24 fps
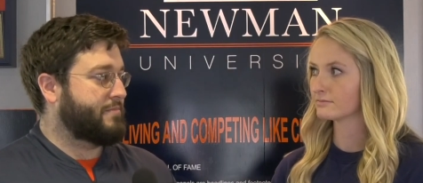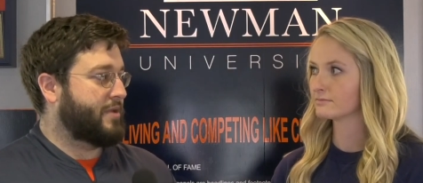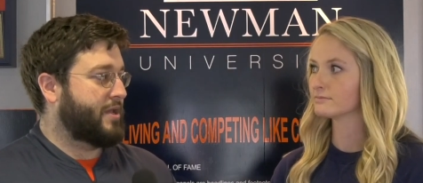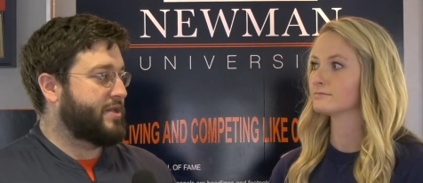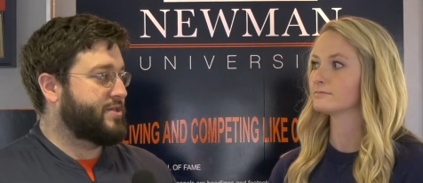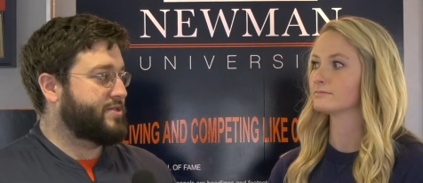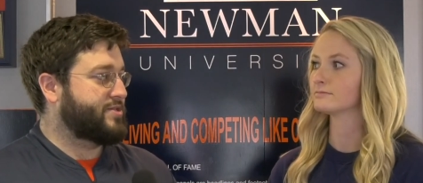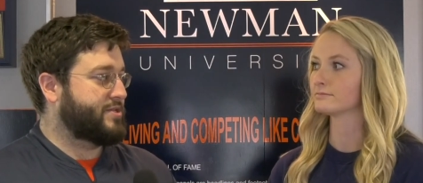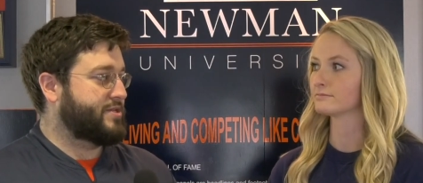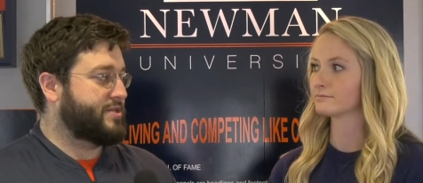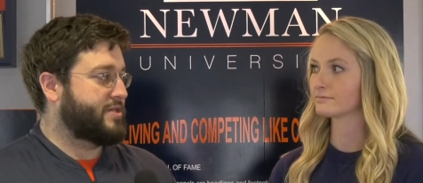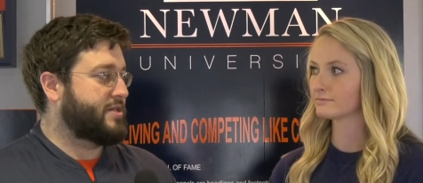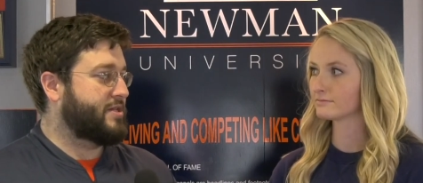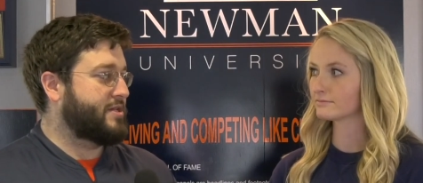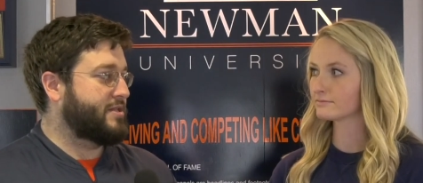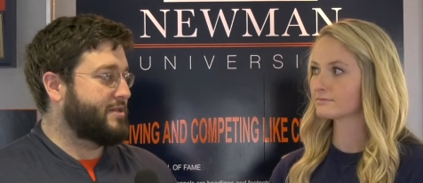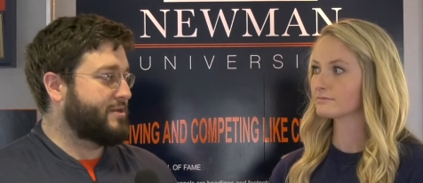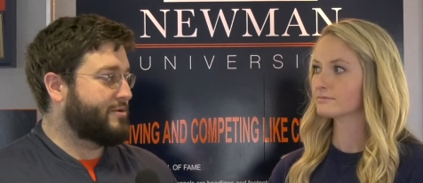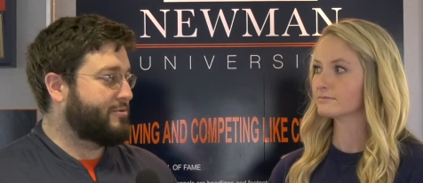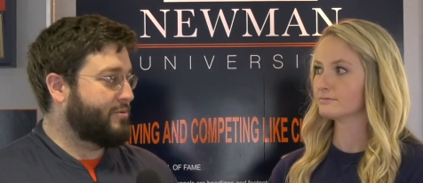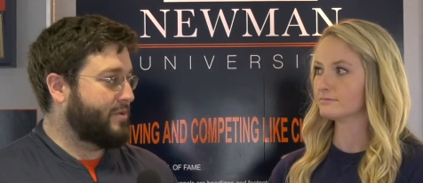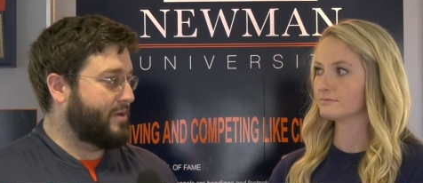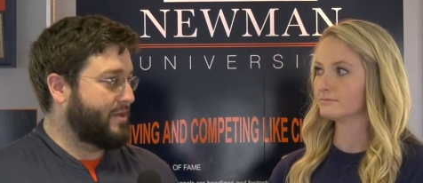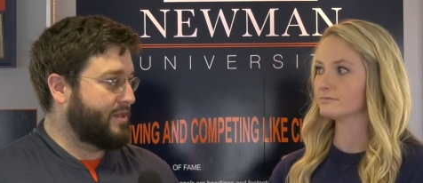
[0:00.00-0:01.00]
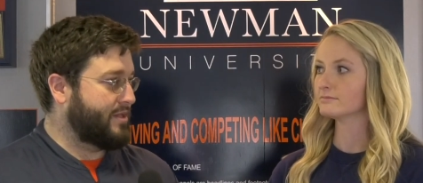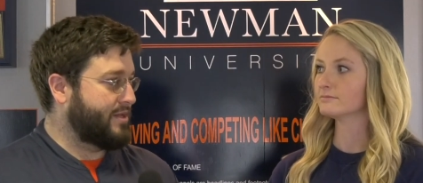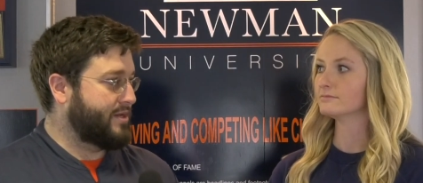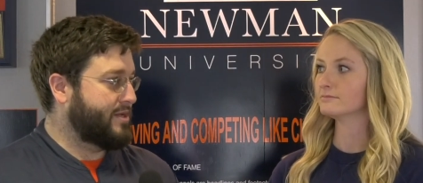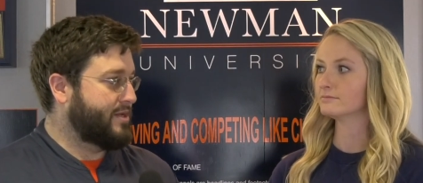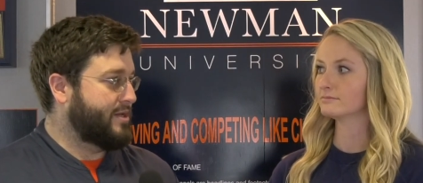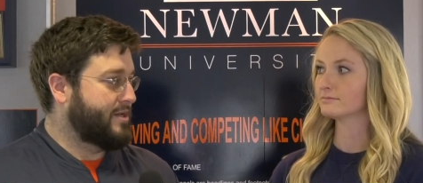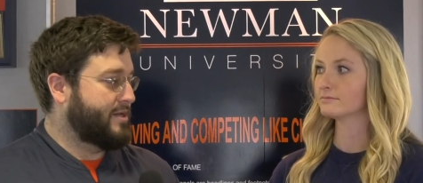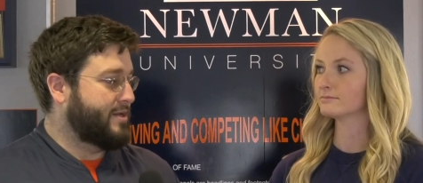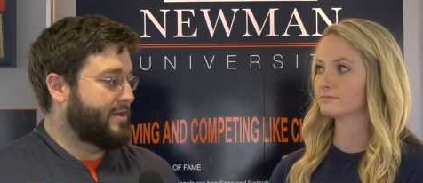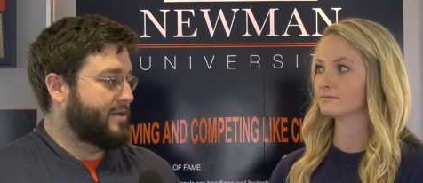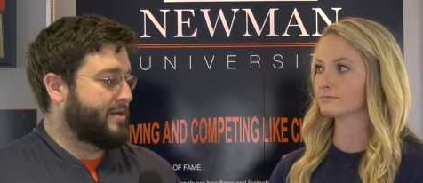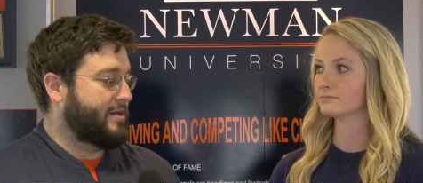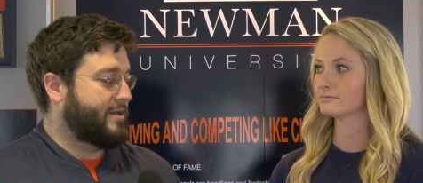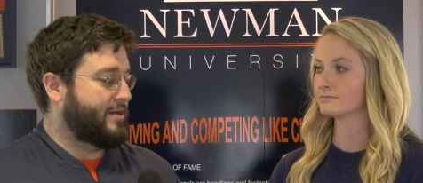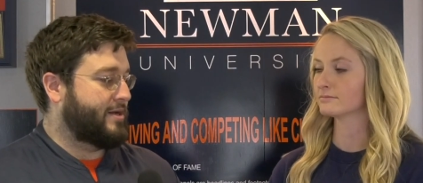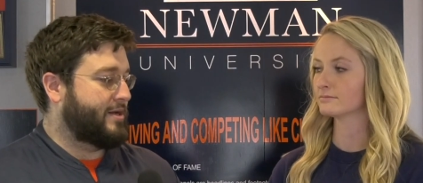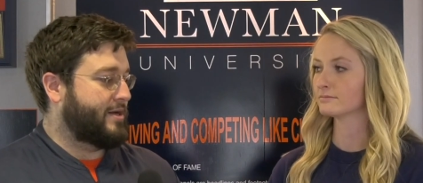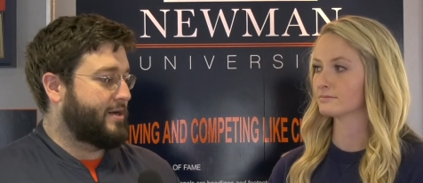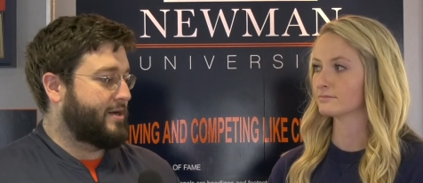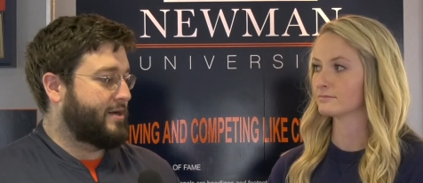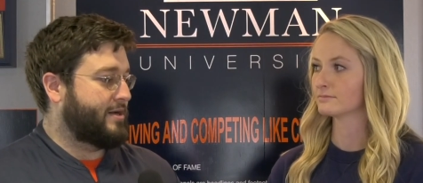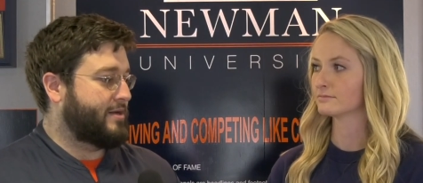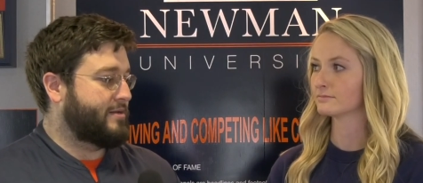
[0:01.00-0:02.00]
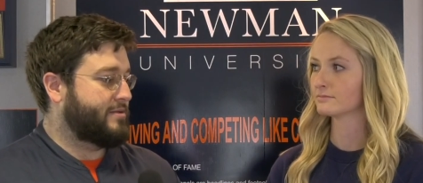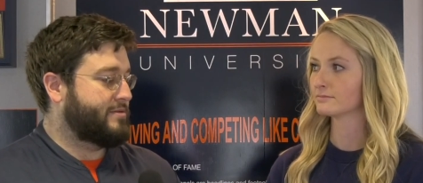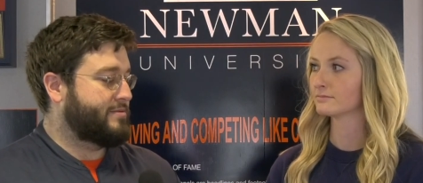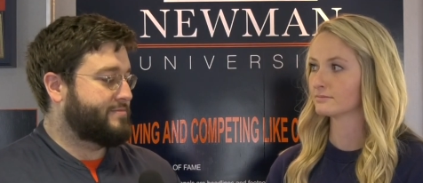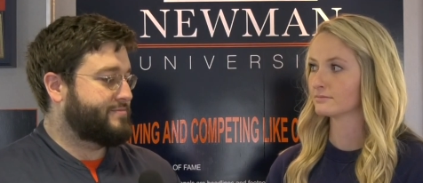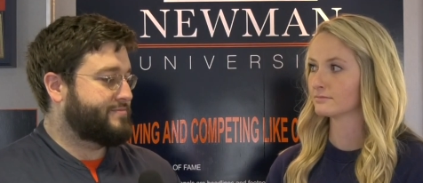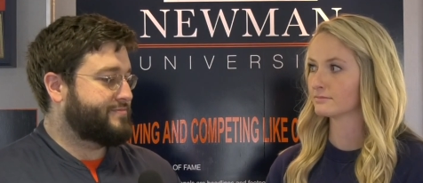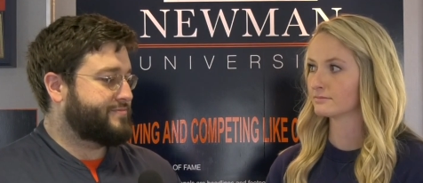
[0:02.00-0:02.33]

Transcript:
Speaker 1: base in Keely Quillen. Uh,